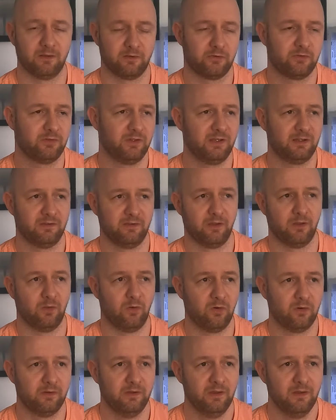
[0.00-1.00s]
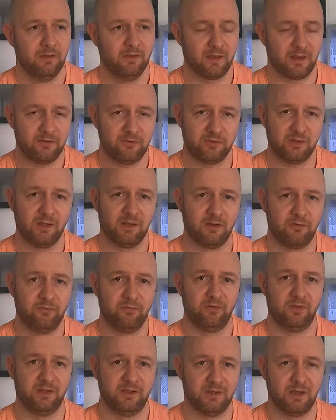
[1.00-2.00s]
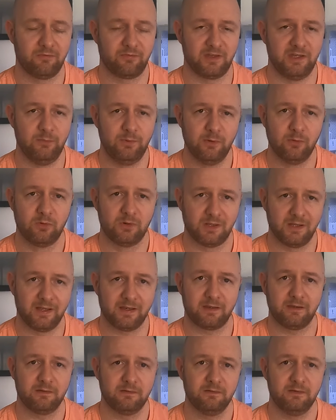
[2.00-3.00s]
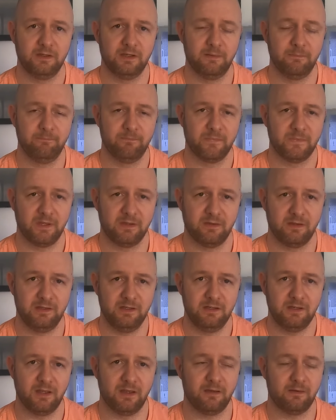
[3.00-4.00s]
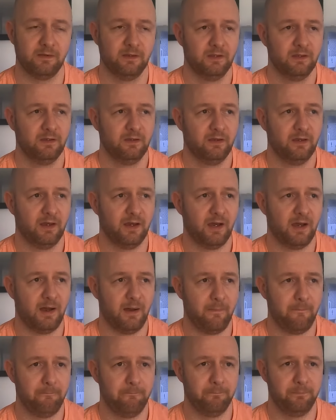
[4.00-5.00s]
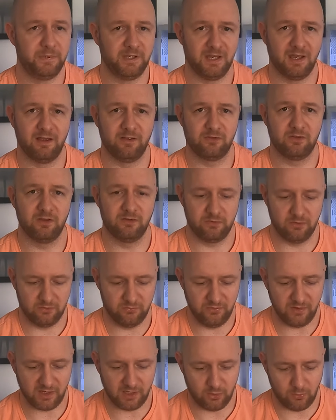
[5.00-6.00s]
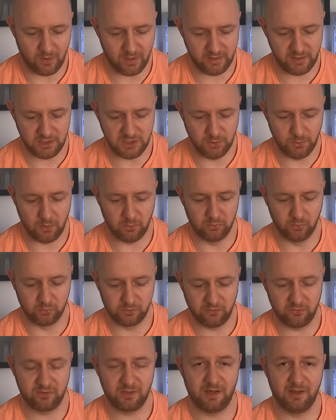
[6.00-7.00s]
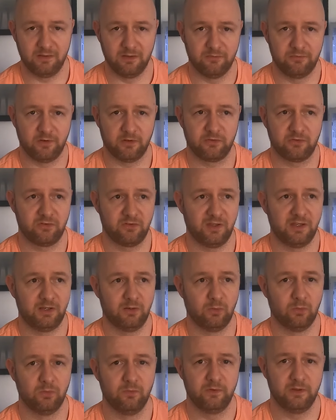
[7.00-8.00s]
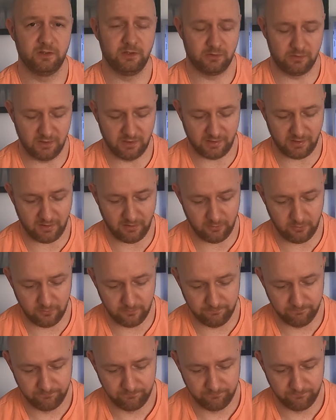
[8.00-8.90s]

or cycling along, there is still a freewheel click that you get. But yeah, it's very quiet, and you will notice that in the first cycle that you take it out.